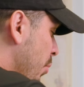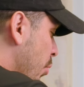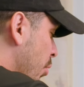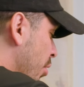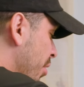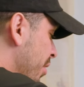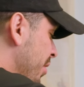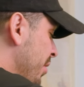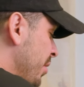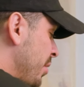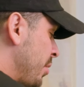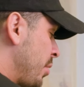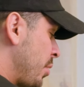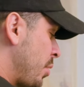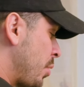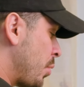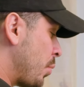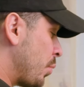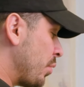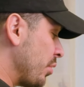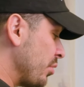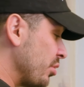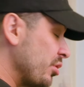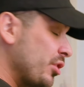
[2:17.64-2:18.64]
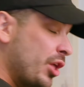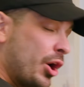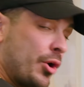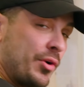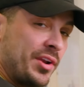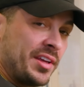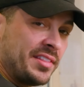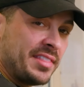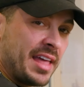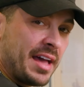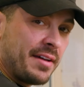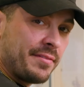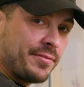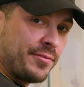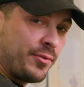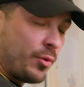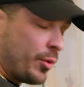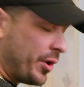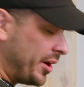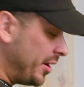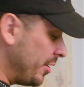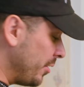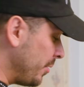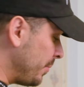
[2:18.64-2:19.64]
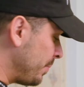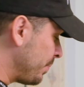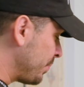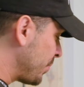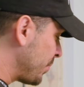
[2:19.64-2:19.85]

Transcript: board, we're loading that foil,